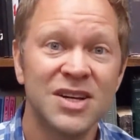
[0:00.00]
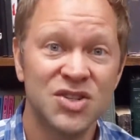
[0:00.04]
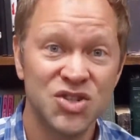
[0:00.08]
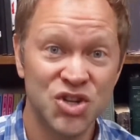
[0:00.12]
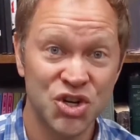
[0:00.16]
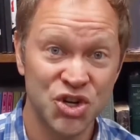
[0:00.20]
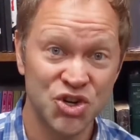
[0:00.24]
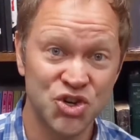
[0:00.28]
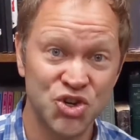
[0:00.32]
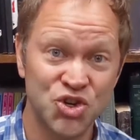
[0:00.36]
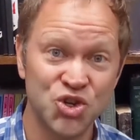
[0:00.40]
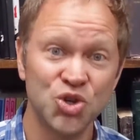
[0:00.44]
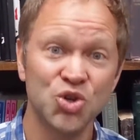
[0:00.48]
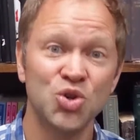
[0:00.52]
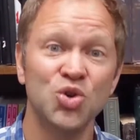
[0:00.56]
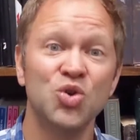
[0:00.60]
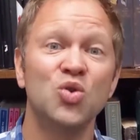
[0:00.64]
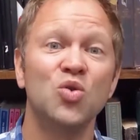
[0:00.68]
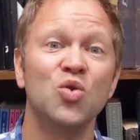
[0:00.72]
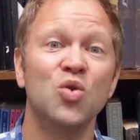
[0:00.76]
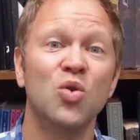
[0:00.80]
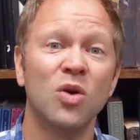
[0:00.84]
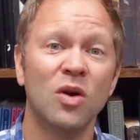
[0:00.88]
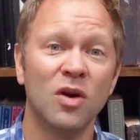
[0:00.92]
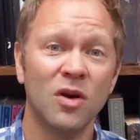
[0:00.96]
to
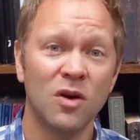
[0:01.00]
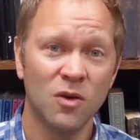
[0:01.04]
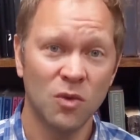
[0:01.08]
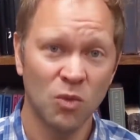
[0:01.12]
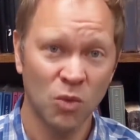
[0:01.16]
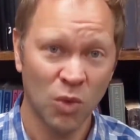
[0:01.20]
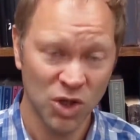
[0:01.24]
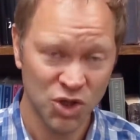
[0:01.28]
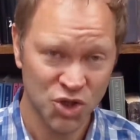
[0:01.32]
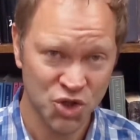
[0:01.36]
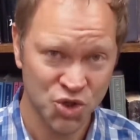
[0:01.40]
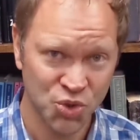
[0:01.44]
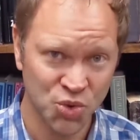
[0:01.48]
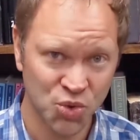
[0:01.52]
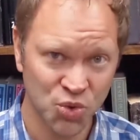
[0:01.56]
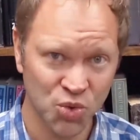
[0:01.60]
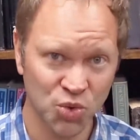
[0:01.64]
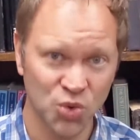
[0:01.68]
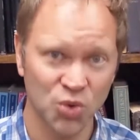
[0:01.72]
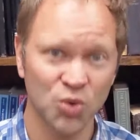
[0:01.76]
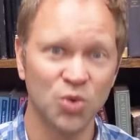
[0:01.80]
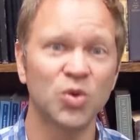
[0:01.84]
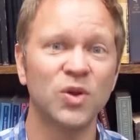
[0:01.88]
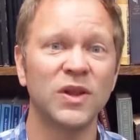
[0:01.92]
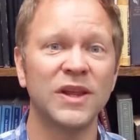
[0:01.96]
do what
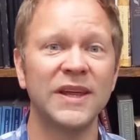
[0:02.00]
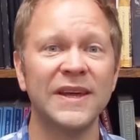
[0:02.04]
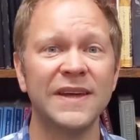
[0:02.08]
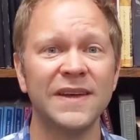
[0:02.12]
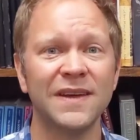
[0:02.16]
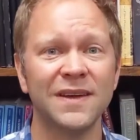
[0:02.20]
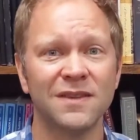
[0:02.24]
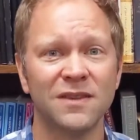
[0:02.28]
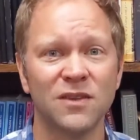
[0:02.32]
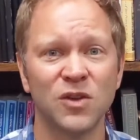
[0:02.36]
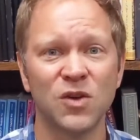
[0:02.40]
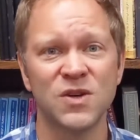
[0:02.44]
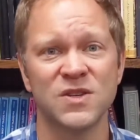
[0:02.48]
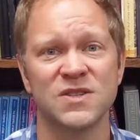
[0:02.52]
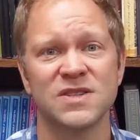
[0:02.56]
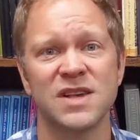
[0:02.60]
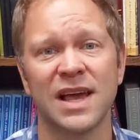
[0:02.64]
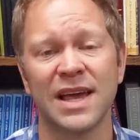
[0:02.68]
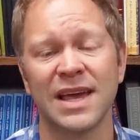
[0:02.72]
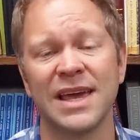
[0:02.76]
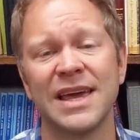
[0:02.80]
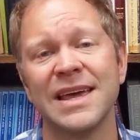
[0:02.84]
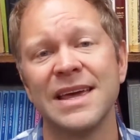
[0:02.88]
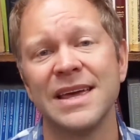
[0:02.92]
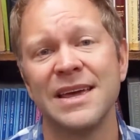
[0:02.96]
truly looks
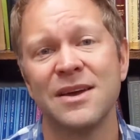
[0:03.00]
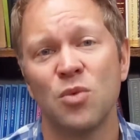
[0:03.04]
like